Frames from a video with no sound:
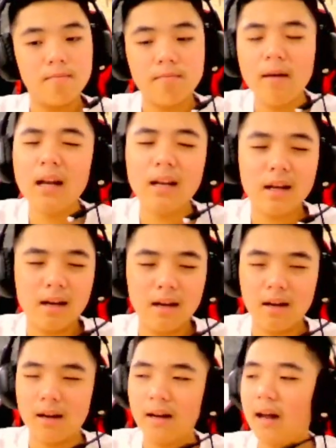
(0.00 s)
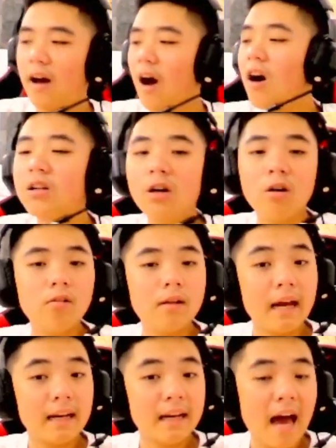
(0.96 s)
But also
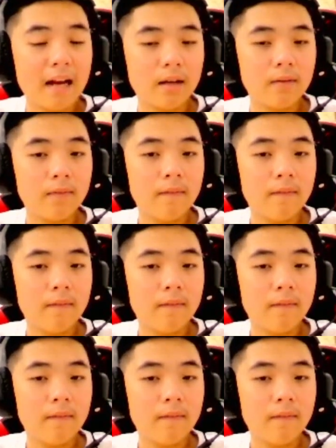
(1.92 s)
like that,